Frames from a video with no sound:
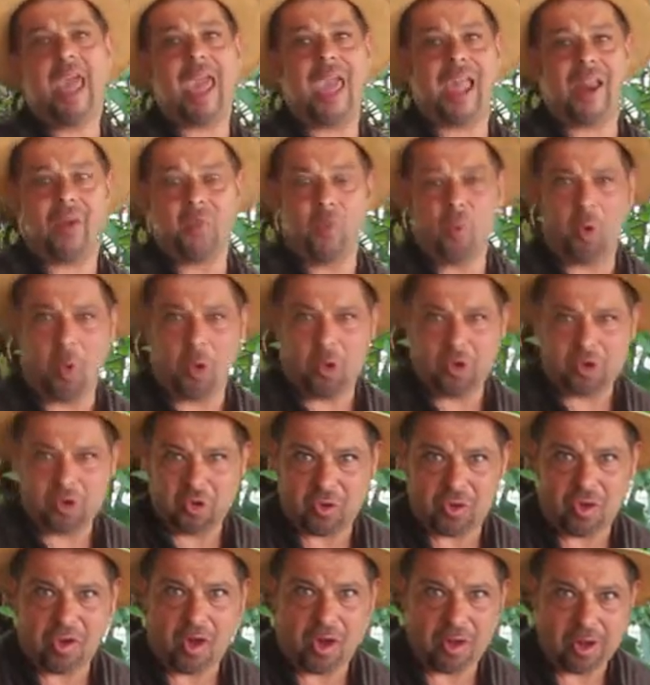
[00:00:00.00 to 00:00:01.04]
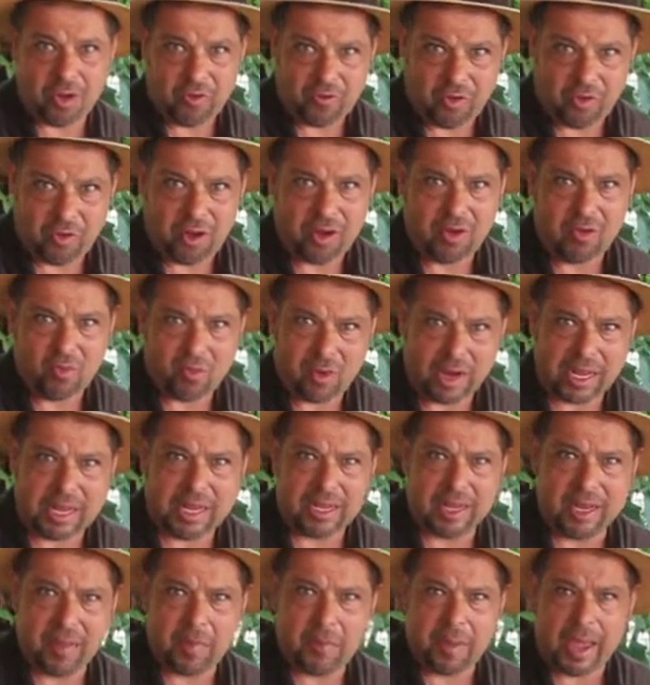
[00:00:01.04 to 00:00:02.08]
and water it on a very
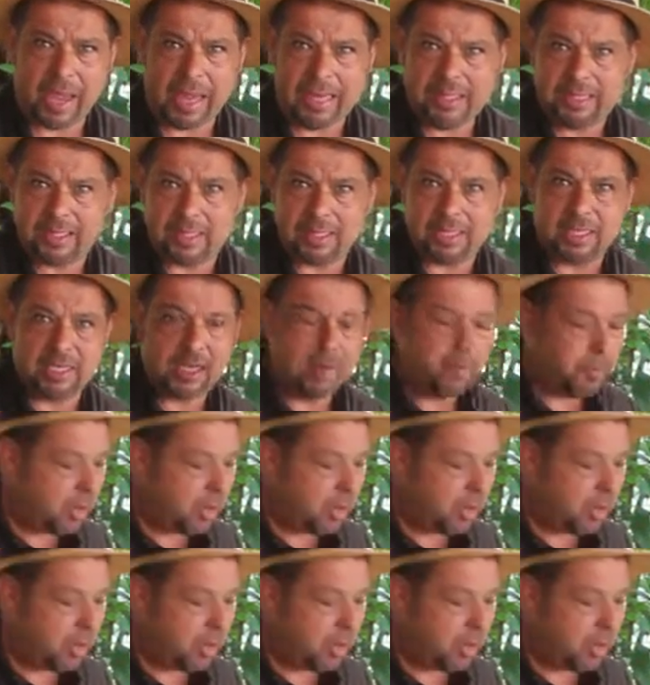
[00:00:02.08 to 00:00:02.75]
regular basis,